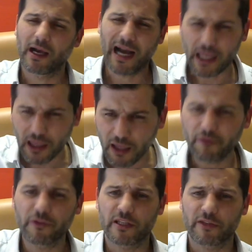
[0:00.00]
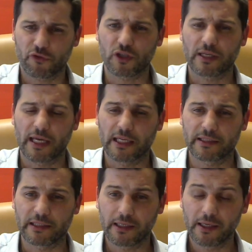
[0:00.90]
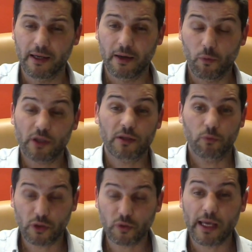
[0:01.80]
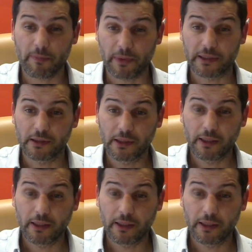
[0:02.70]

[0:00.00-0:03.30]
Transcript: I love this functionality. What, what will happen?